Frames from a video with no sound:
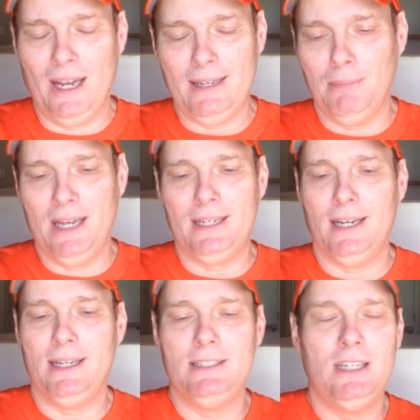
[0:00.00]
white Mike
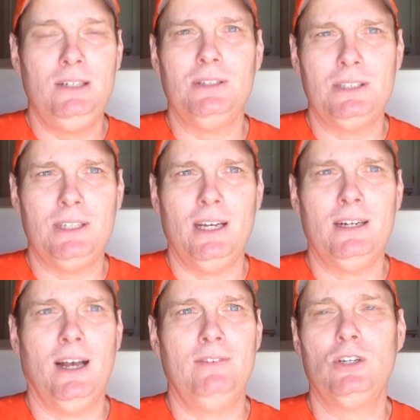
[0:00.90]
guy continually
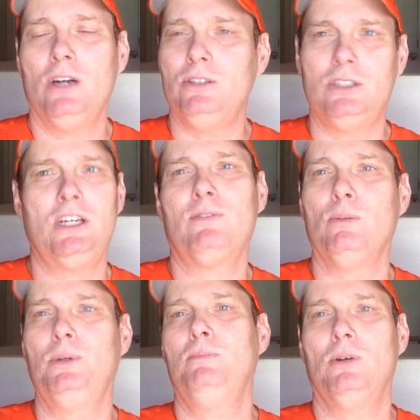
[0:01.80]
said, I've talked to
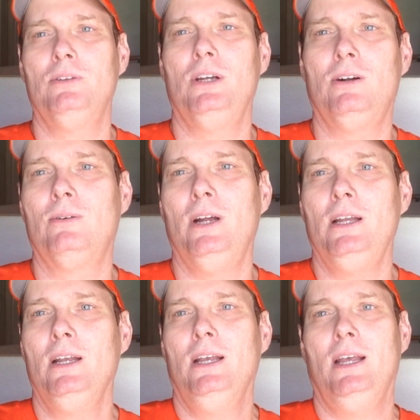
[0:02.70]
several people in the
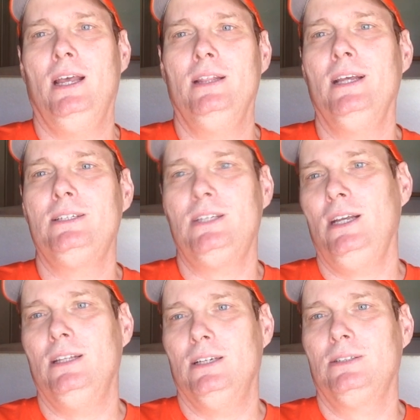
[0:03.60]
alt-right, and they
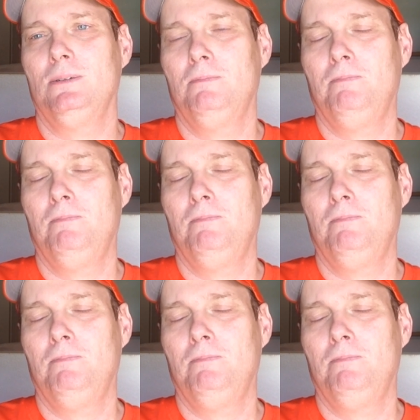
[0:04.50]
say this.